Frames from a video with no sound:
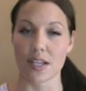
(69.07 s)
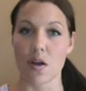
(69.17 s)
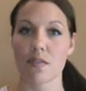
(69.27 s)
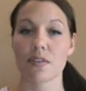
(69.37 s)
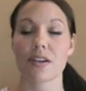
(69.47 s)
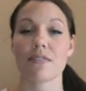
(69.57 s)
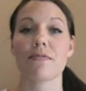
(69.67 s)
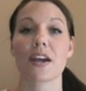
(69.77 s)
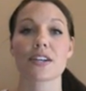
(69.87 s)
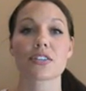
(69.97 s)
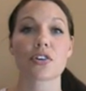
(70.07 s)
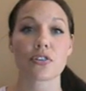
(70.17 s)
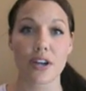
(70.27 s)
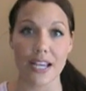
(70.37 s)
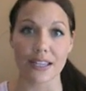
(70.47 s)
However, it varies
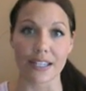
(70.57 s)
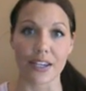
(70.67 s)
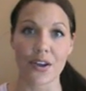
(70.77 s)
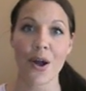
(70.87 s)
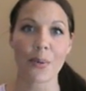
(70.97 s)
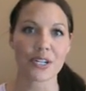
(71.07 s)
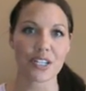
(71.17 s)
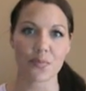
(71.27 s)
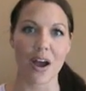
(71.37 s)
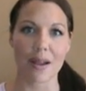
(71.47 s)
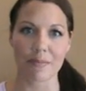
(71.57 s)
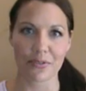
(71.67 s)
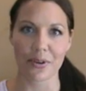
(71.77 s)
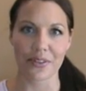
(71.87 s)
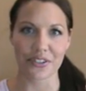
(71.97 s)
greatly, which is why I'm
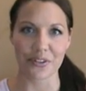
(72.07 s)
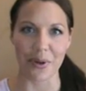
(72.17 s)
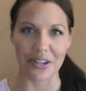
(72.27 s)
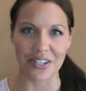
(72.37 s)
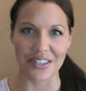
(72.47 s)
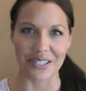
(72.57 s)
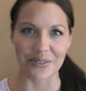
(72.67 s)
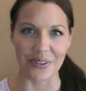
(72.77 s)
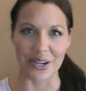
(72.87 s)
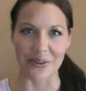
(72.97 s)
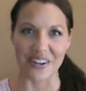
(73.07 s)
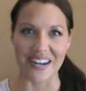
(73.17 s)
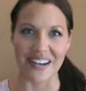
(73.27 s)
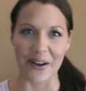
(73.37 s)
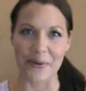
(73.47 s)
thrilled that you're watching this video
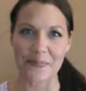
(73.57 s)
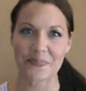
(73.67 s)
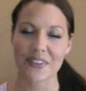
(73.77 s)
right now.